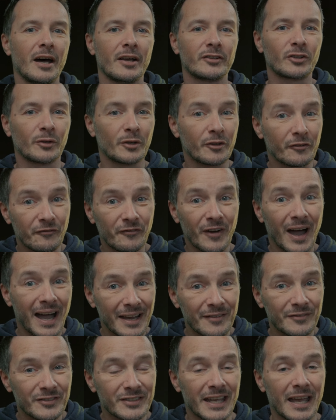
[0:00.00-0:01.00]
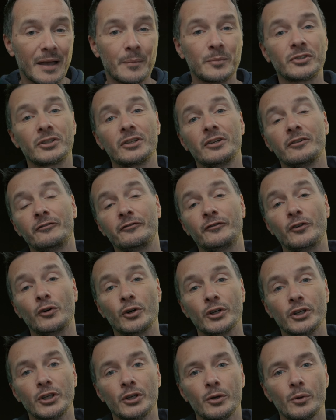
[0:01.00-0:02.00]
So the 5 tips
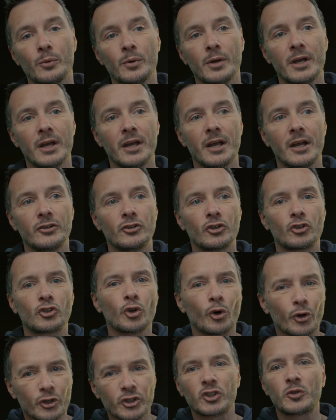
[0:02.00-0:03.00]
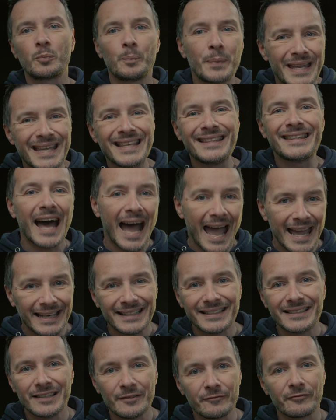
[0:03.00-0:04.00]
for you to sort of speed that
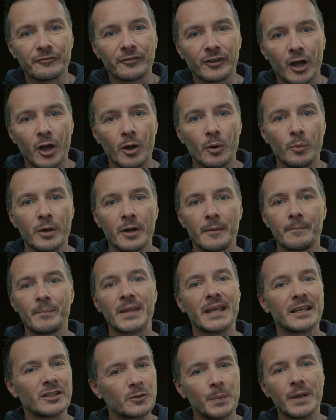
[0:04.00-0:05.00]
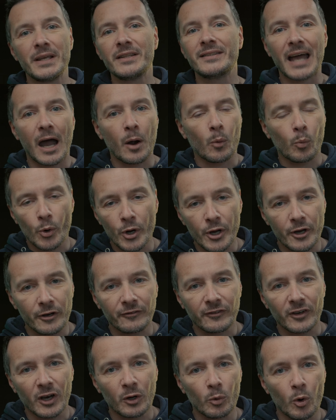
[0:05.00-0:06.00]
editing flow, speed that
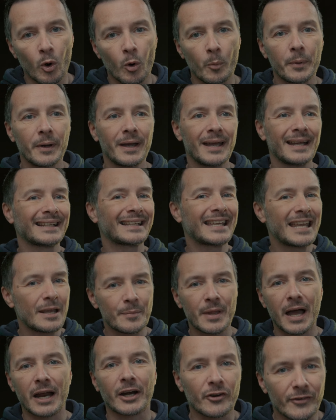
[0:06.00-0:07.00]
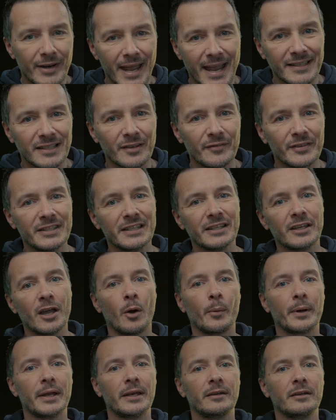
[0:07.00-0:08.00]
workflow up, keep that creativity
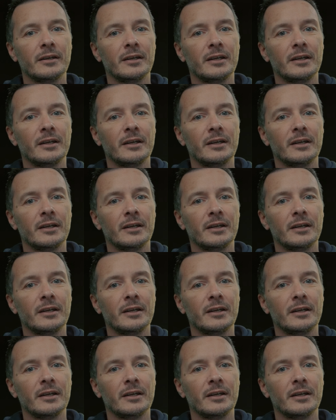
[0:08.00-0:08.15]
going.